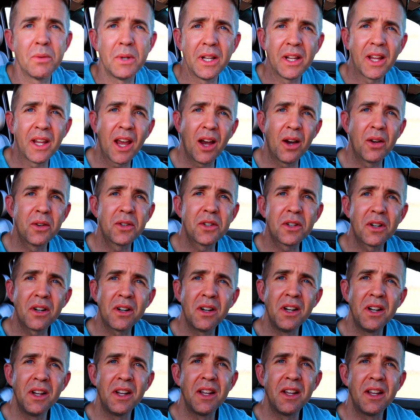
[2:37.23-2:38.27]
we encounter
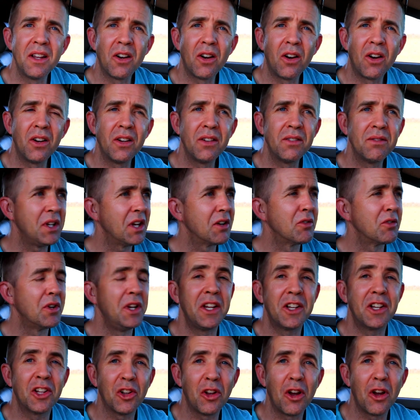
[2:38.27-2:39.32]
every
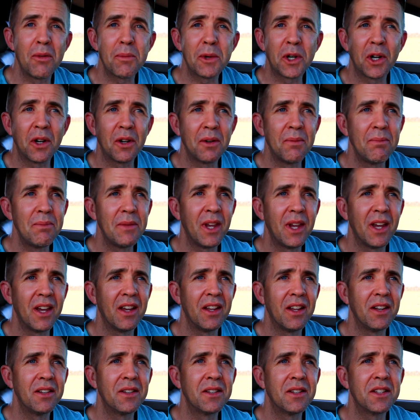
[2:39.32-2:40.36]
kilometer,
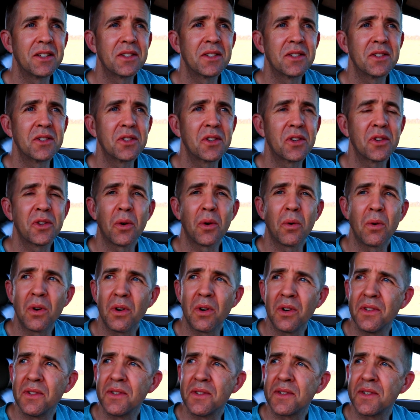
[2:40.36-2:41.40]
and this is
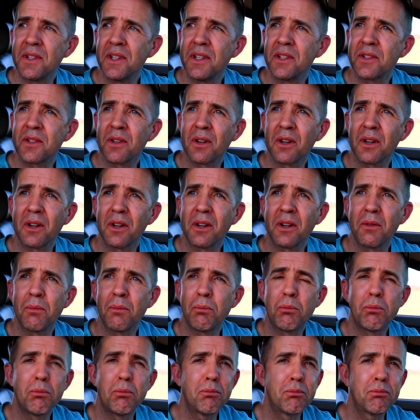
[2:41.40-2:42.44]
thorns, these are
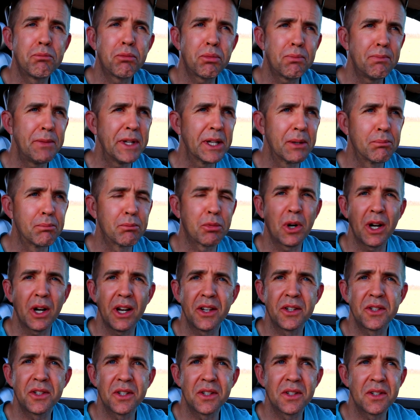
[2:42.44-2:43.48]
big
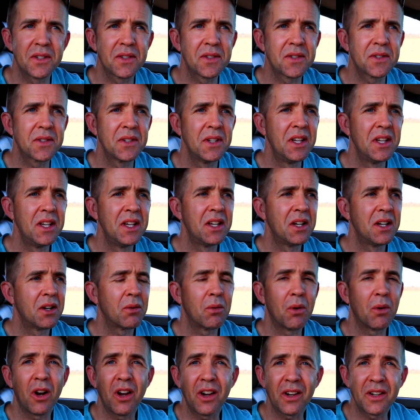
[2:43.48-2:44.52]
branches,
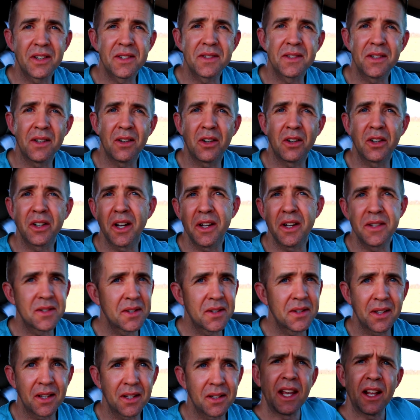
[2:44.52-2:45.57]
rocks, and all kinds
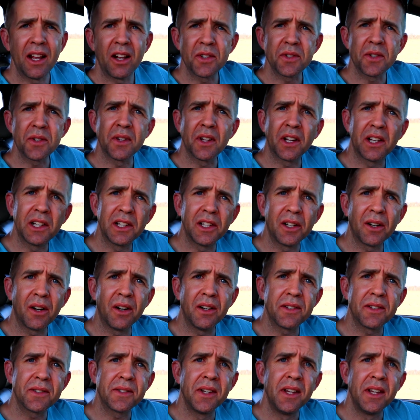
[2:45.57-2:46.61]
of things. Also the
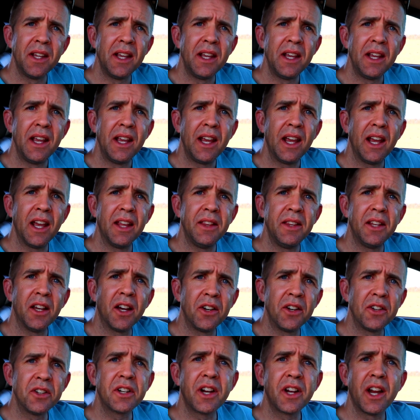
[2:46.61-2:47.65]
clearance and the
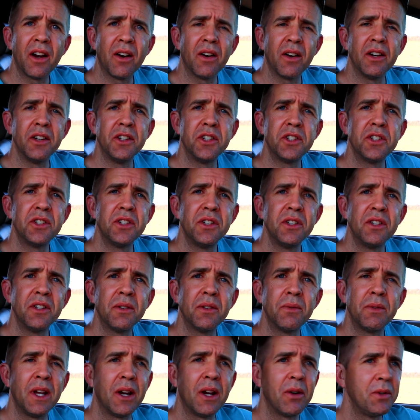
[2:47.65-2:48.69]
undercarriage.
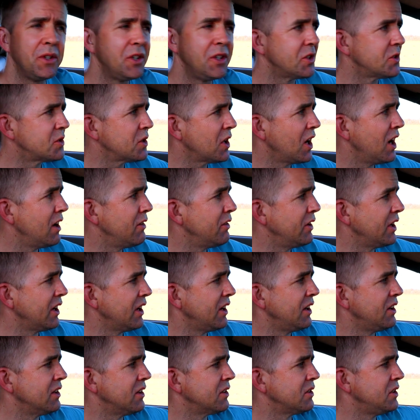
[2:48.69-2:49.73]
Now when you're
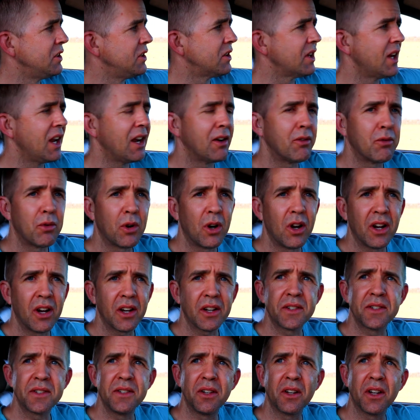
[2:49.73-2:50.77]
driving, you can have
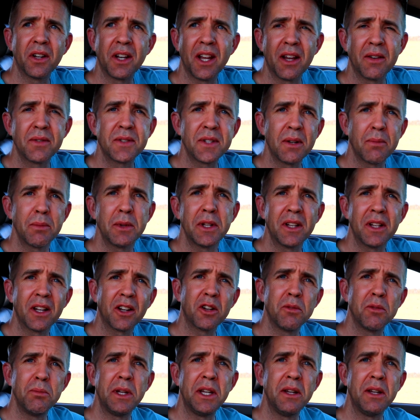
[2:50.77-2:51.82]
rocks, you could have something that
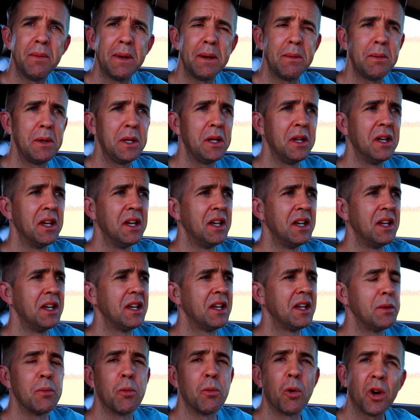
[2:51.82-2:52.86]
could be maybe
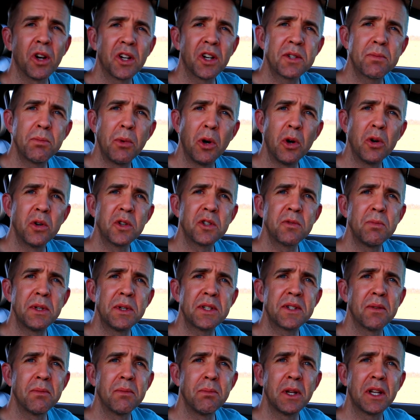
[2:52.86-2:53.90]
a bit more exposed
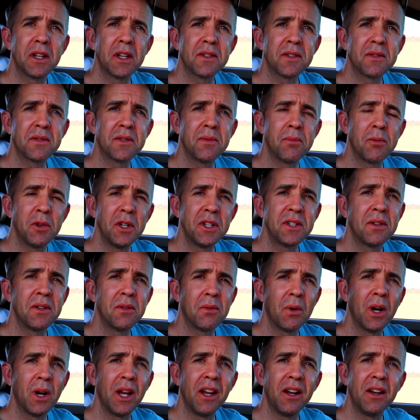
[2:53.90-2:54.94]
because of some
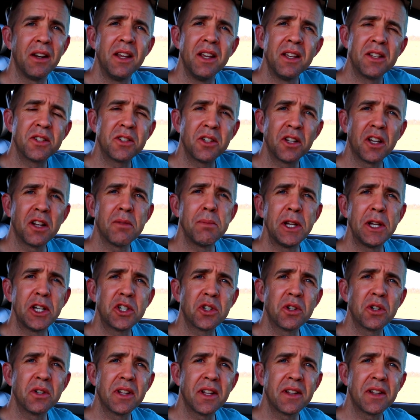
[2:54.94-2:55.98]
recent rain. So you gotta make
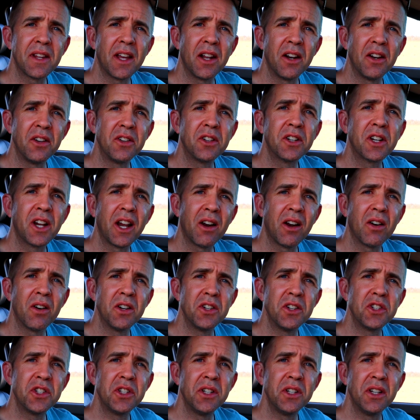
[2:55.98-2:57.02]
sure that
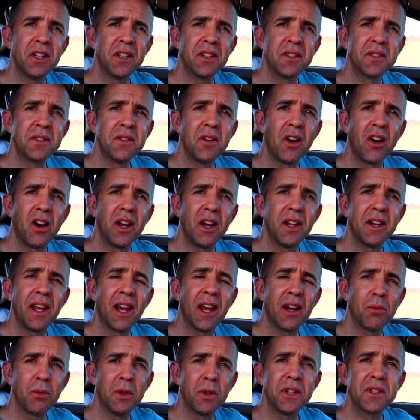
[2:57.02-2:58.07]
undercarriage is not
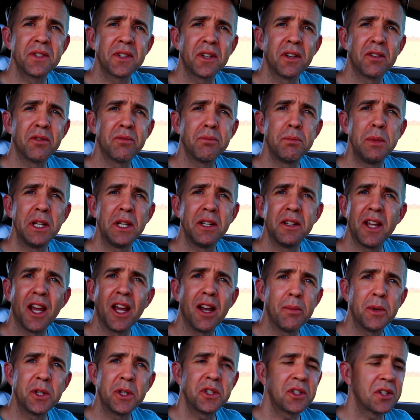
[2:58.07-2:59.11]
at risk of being
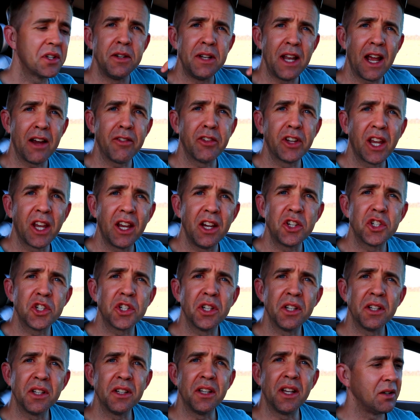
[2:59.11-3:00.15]
damaged.
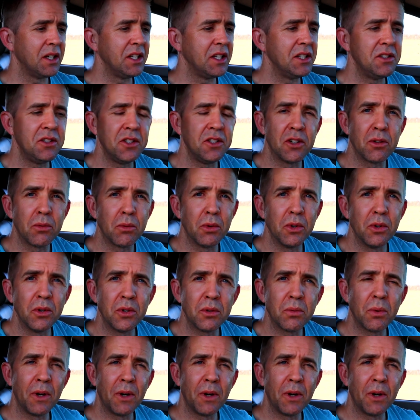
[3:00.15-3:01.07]
Navigation and your route.